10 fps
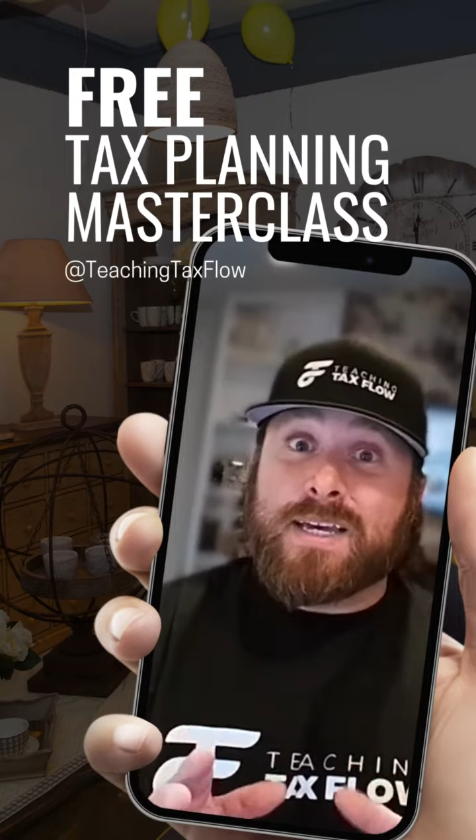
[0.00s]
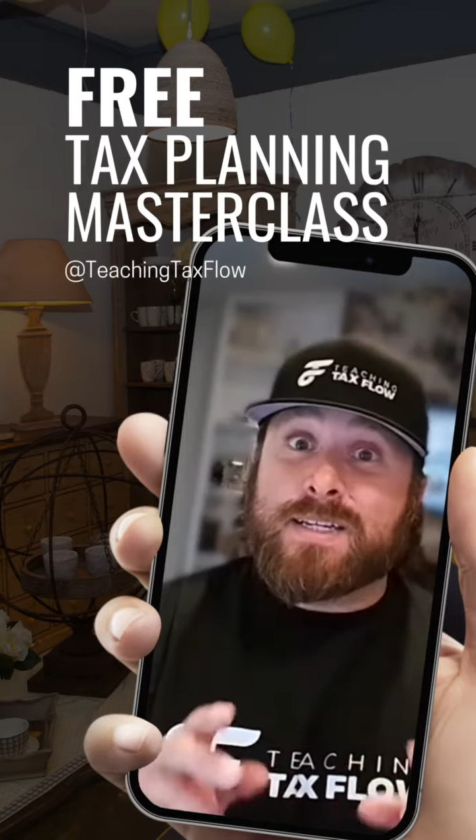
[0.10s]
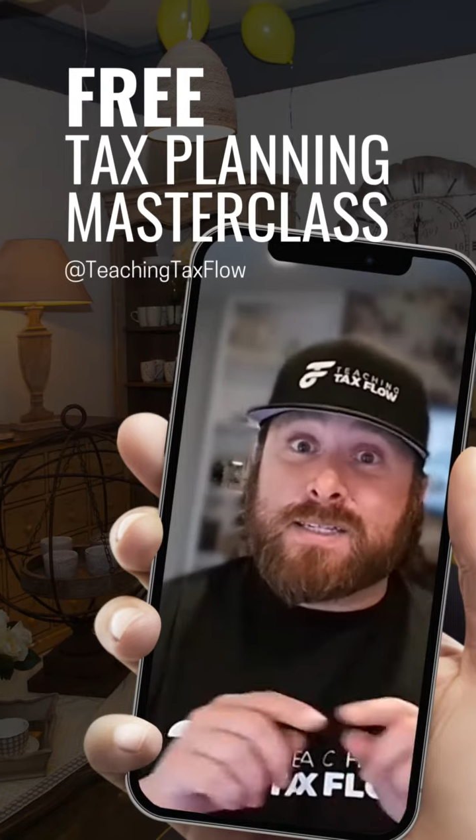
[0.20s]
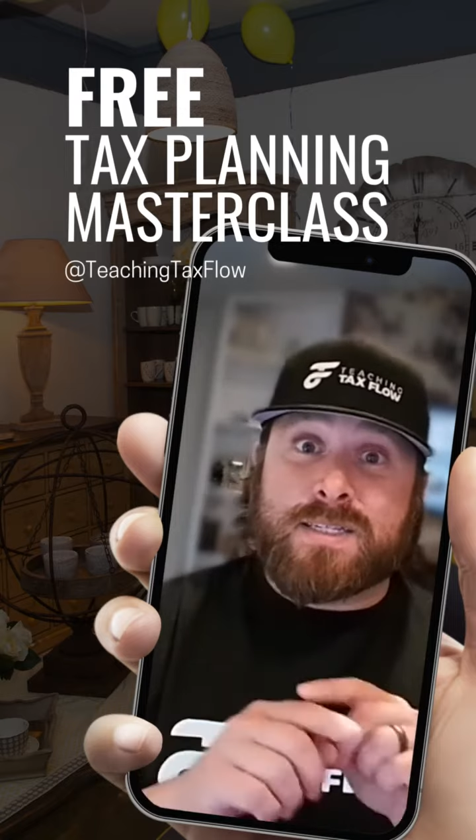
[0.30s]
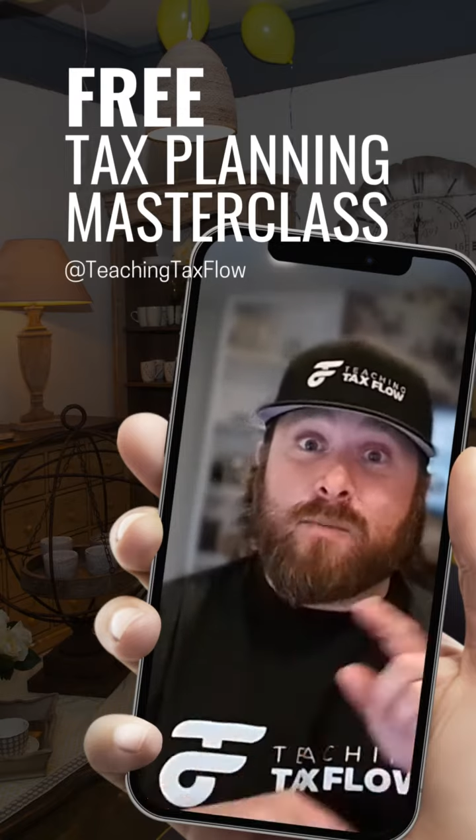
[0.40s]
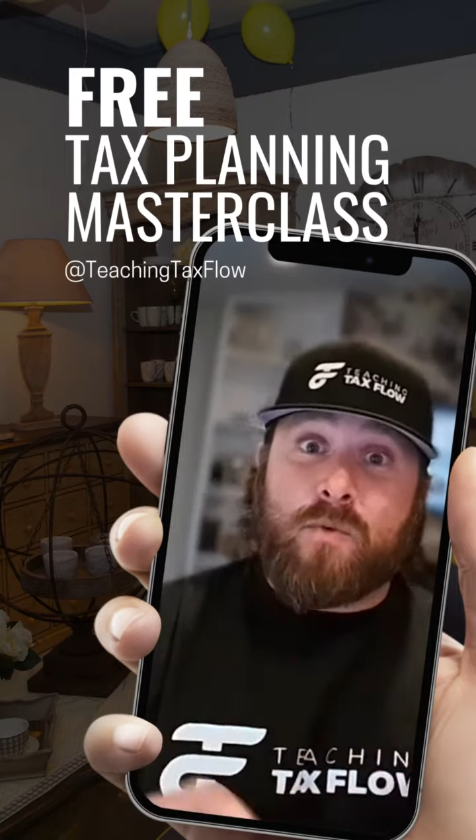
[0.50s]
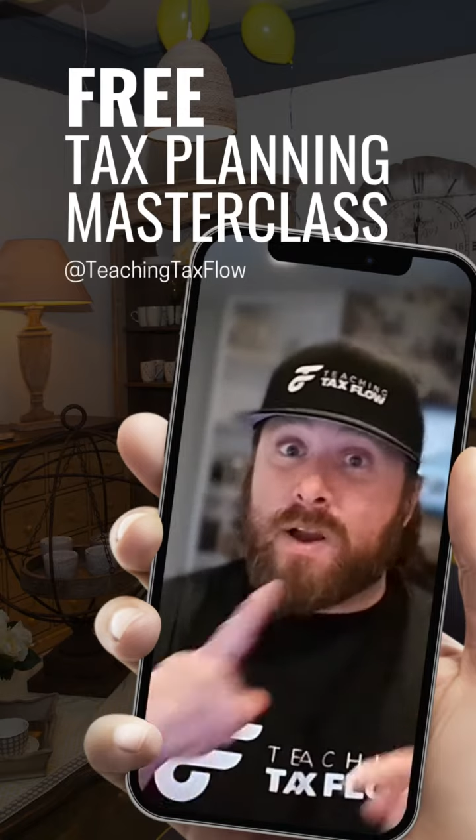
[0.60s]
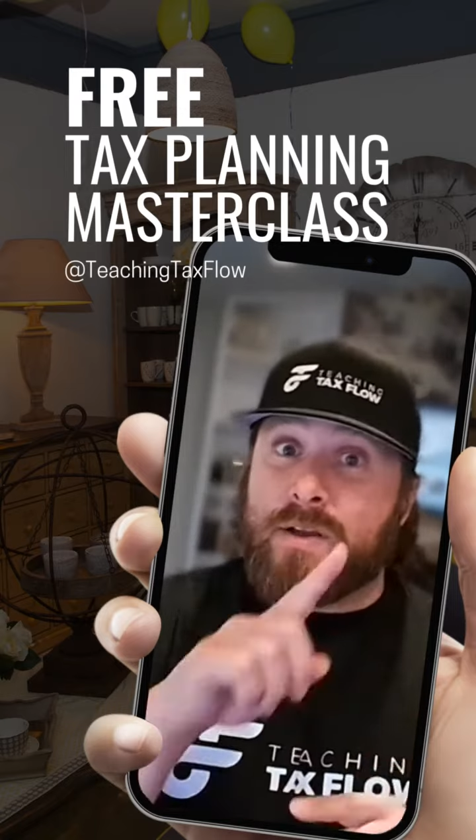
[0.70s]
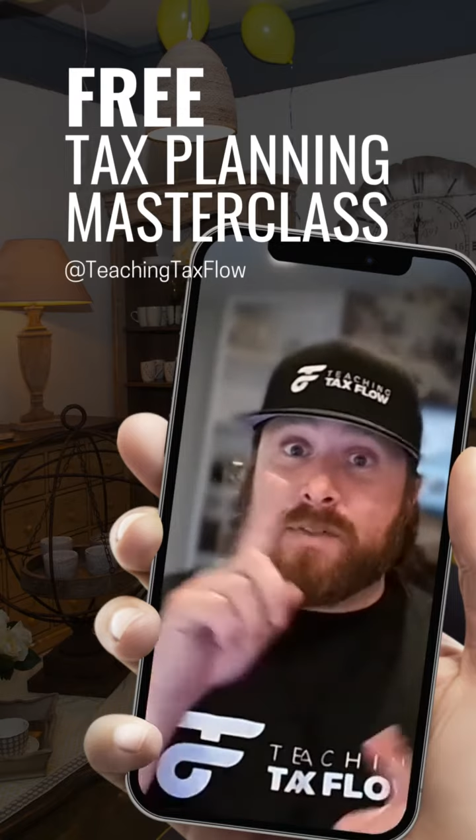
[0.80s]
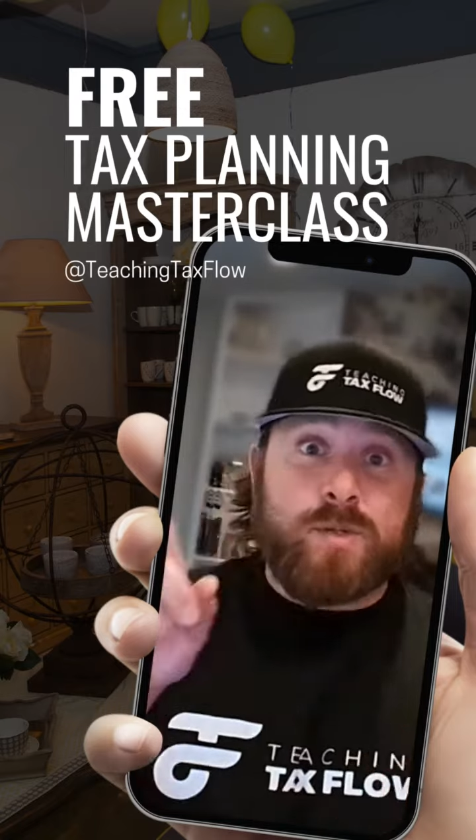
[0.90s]

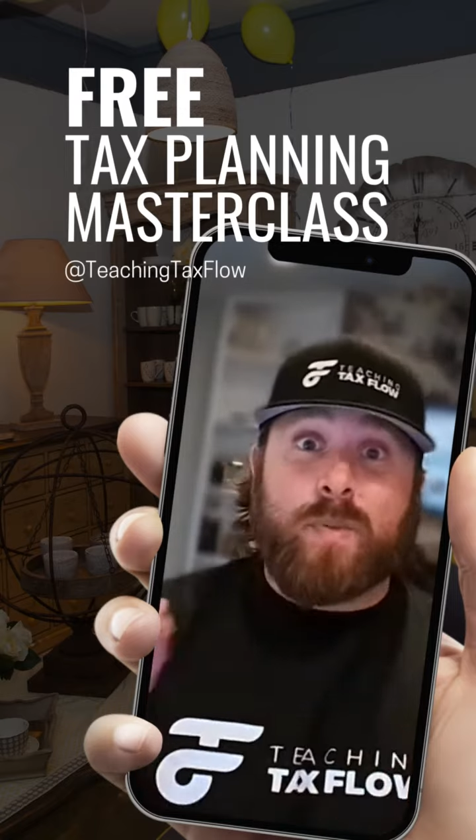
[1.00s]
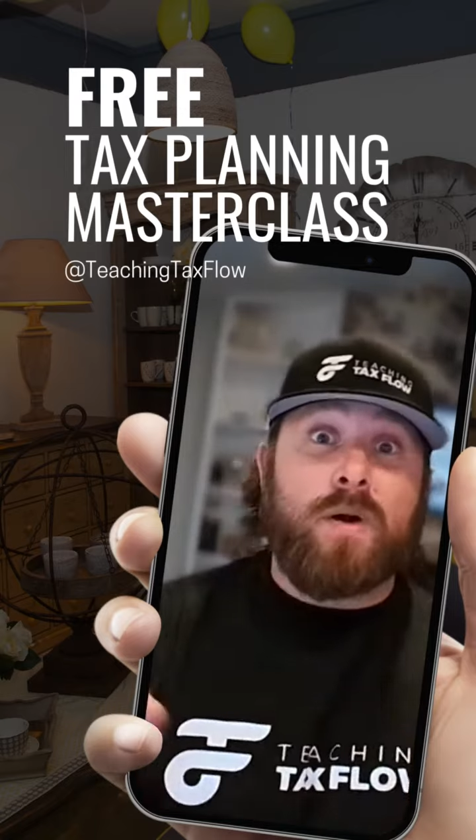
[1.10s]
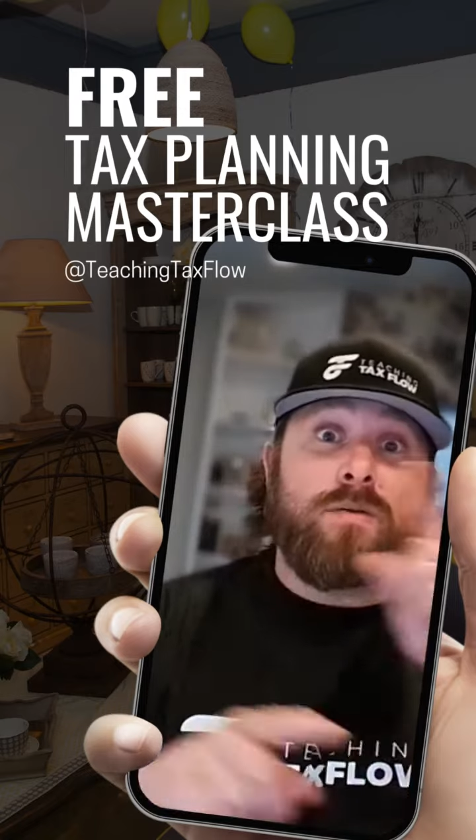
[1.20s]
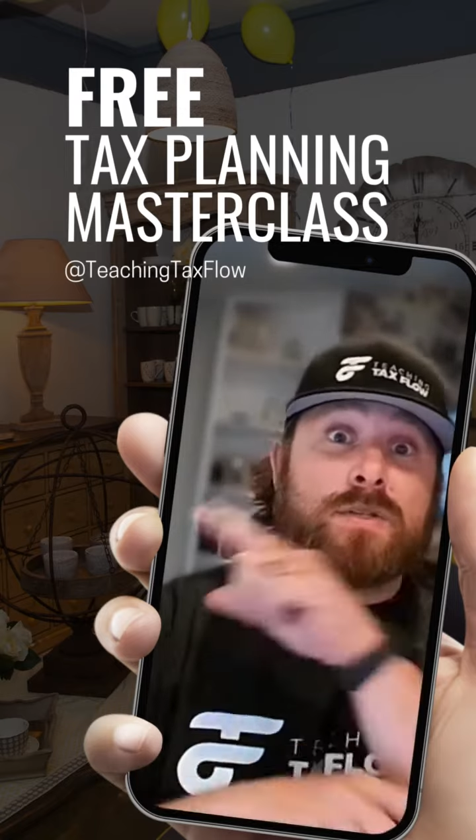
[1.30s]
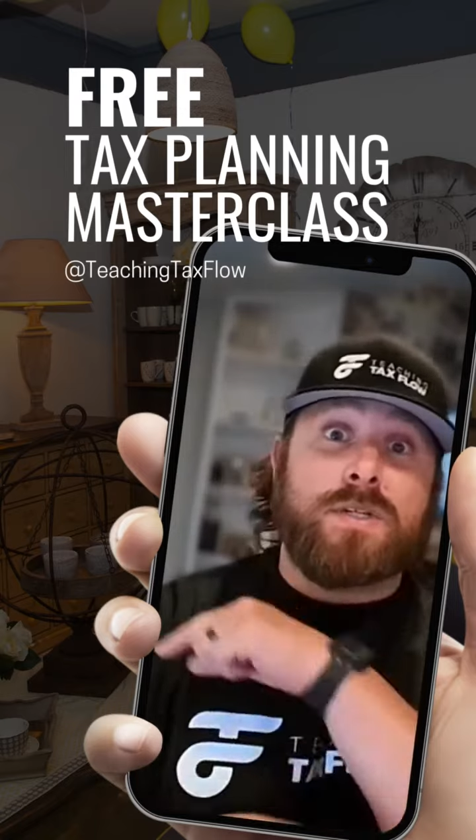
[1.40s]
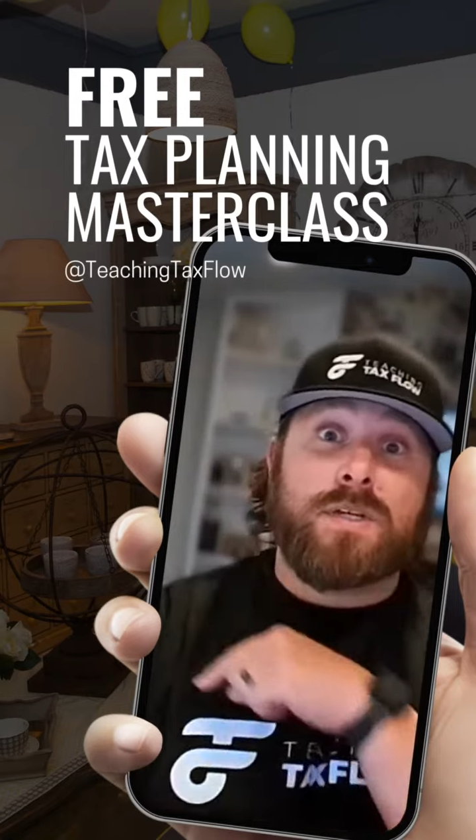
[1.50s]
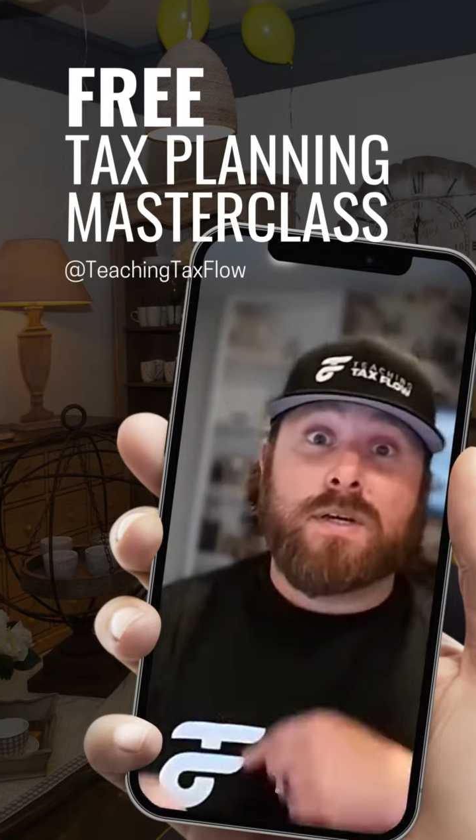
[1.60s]
somewhere in this post